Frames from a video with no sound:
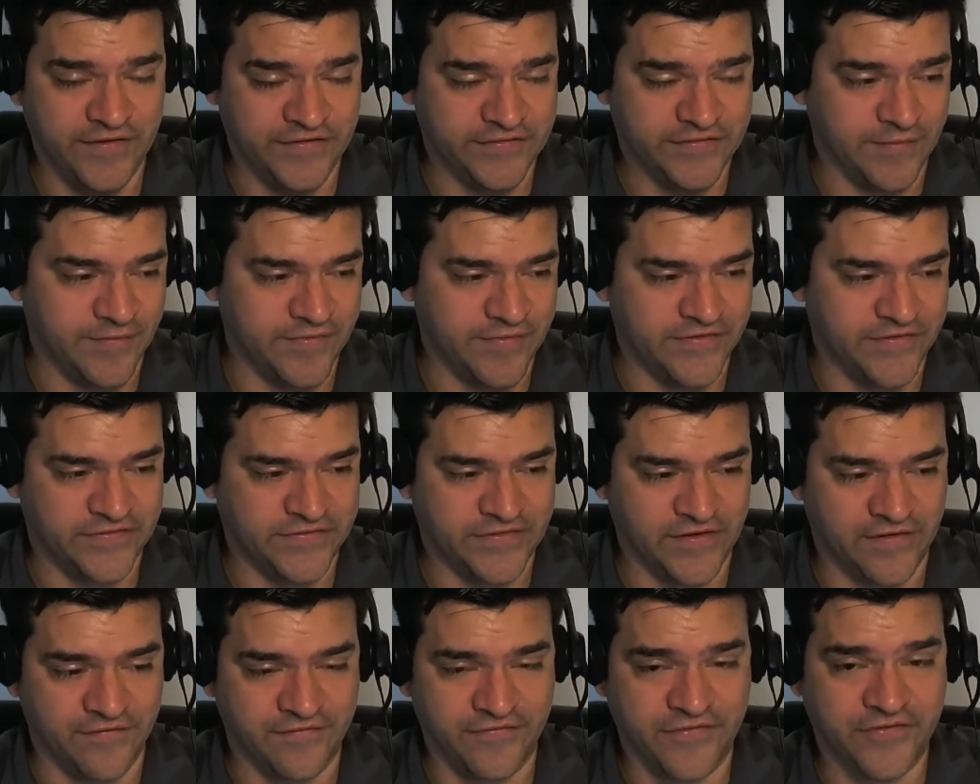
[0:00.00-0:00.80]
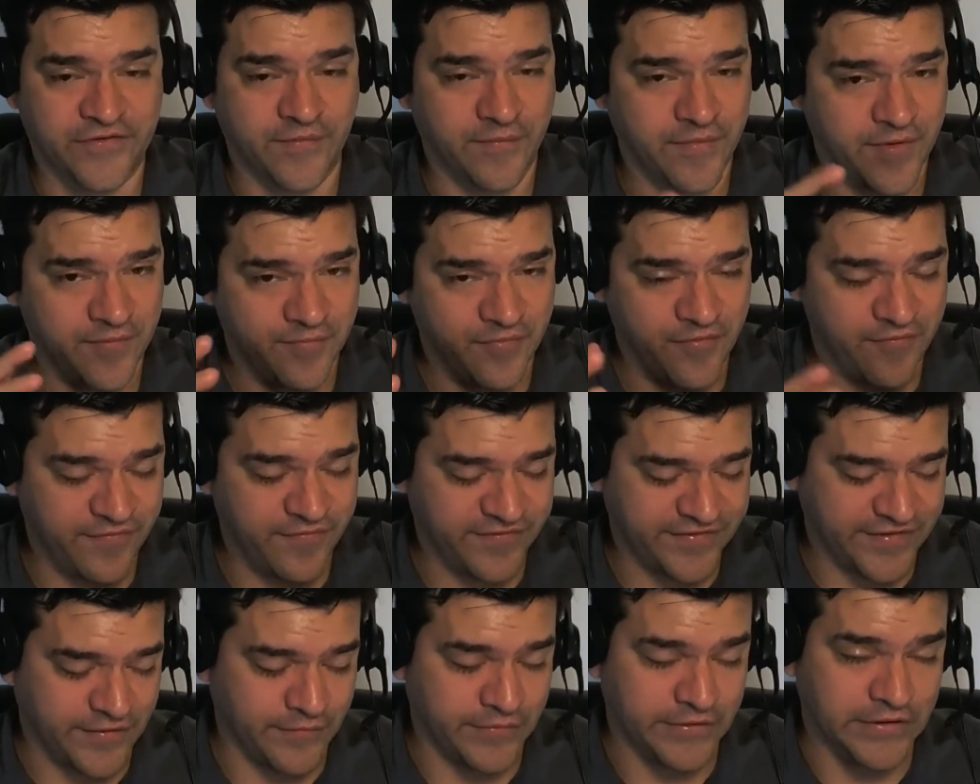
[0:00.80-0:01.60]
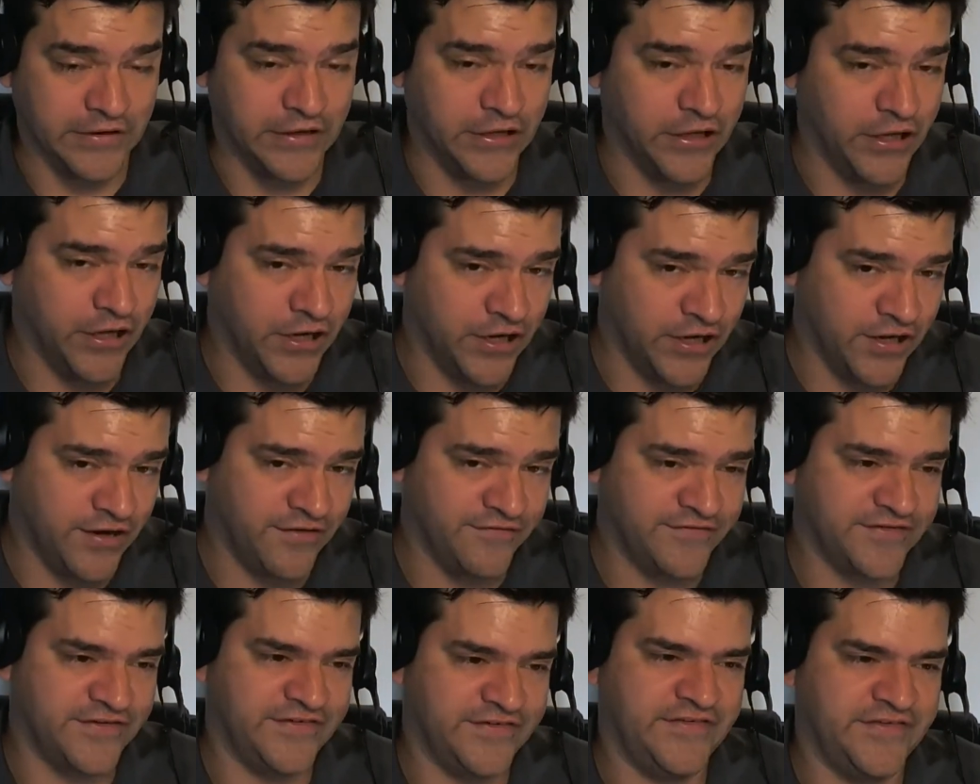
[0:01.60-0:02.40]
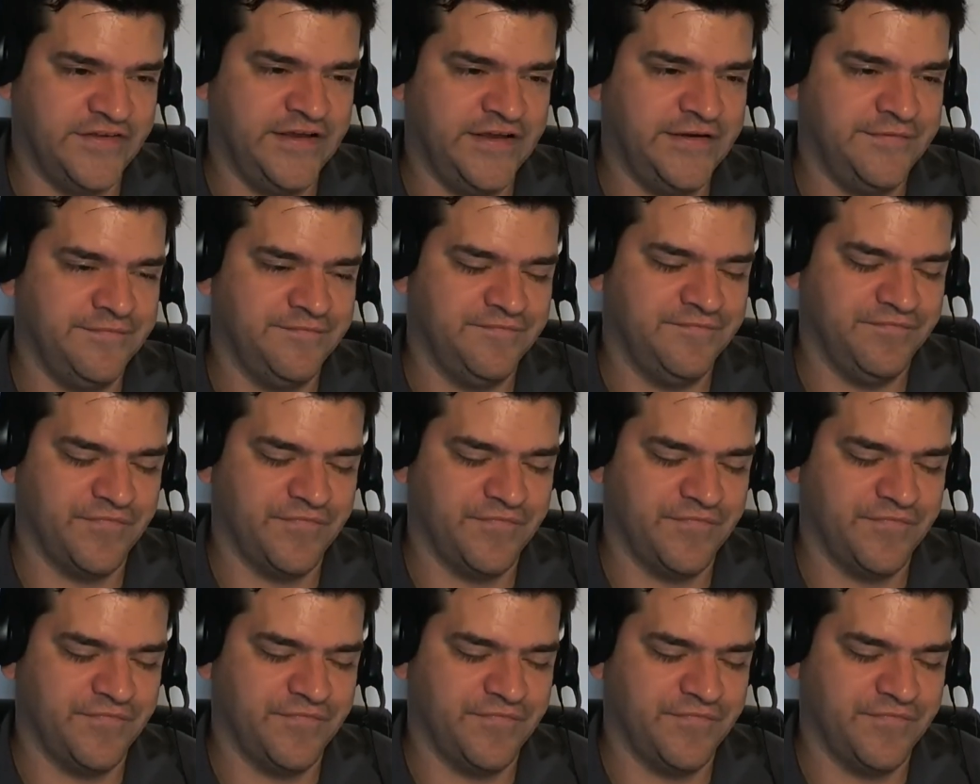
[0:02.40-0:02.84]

some of the stuff. Some of the improvements I would love to see.